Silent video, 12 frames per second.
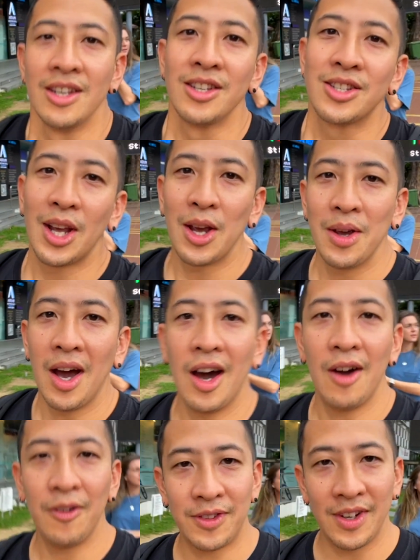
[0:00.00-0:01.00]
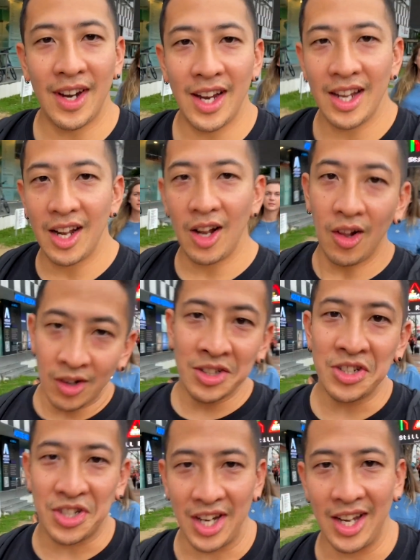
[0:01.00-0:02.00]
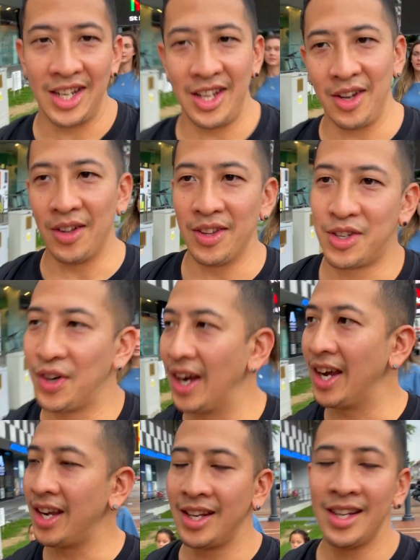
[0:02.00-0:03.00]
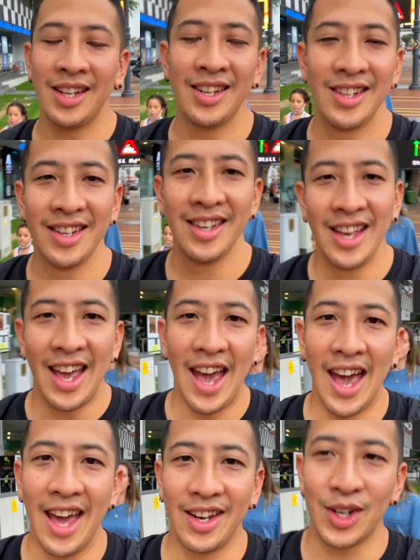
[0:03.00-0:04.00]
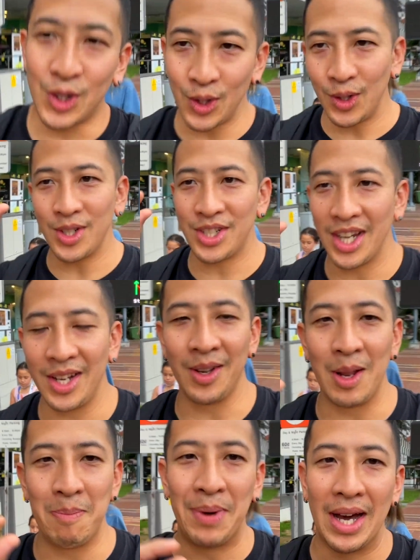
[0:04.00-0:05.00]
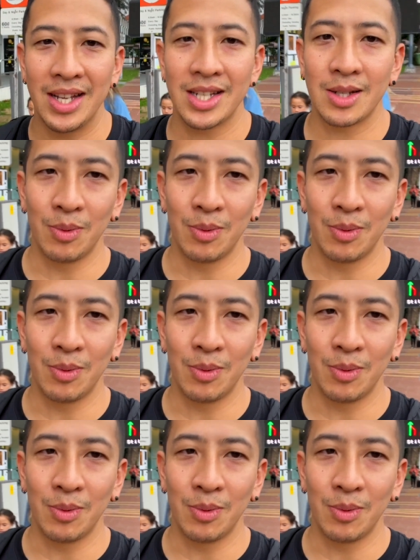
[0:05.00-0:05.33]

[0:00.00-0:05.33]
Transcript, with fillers: So after a long journey on the train and a short journey on a bus